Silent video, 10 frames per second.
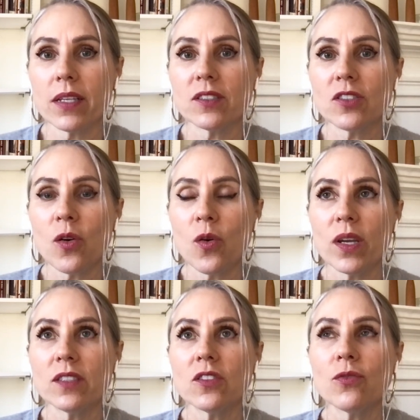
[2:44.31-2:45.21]
So
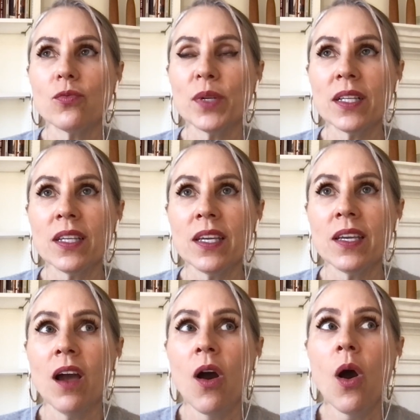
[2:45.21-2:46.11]
it's a
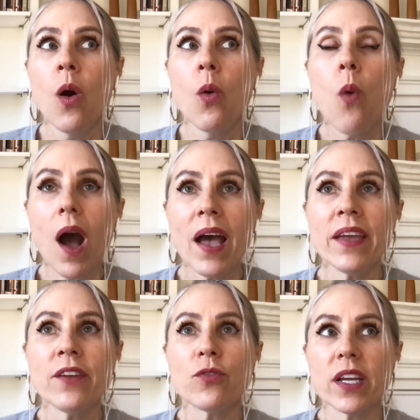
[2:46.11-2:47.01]
really
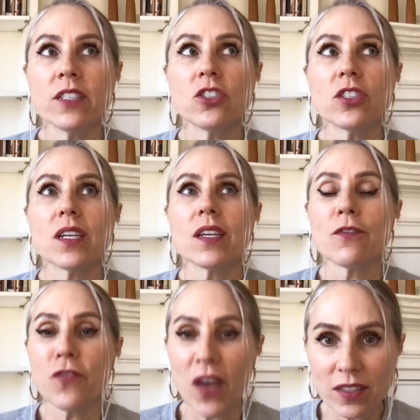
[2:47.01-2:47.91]
wide-ranging,
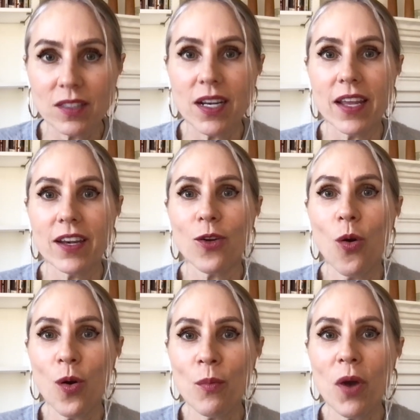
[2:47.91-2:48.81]
fascinating
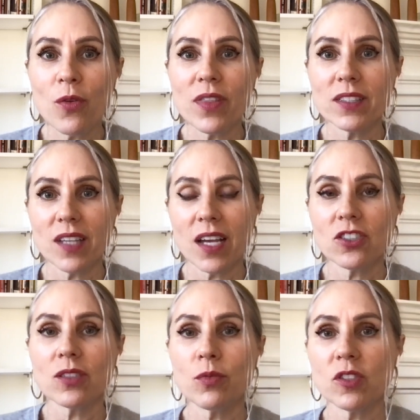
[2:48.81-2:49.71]
hormone that's
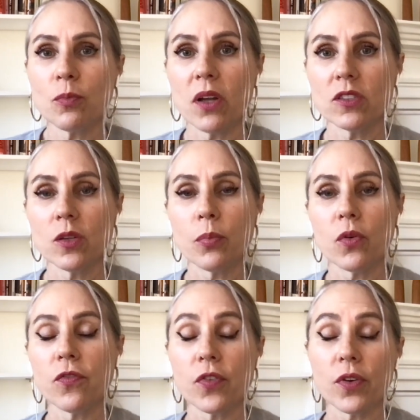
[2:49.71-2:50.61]
actually
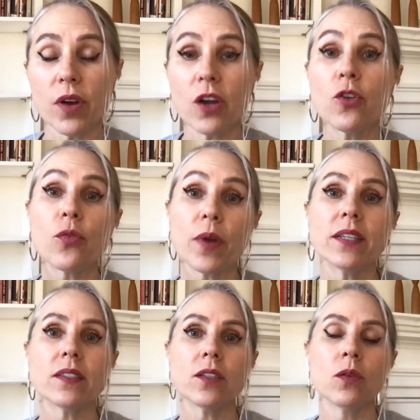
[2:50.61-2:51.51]
responsible for a
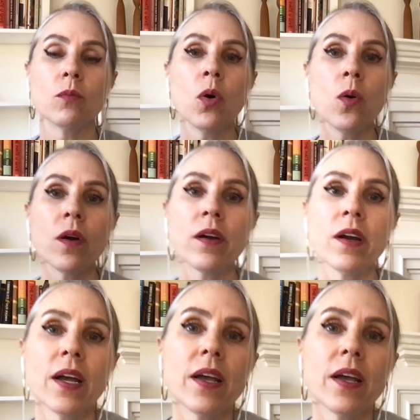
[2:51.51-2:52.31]
great deal more